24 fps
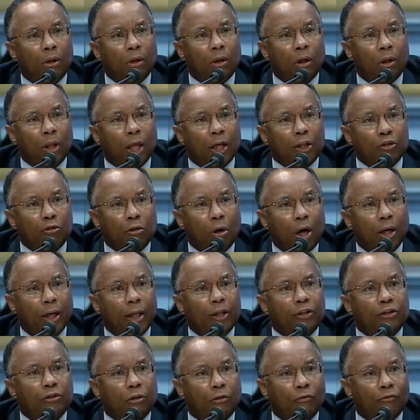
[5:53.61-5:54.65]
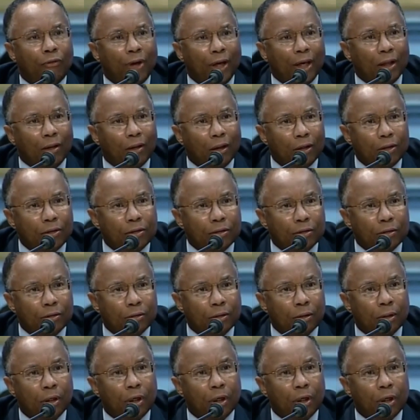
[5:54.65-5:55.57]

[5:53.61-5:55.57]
electronic surveillance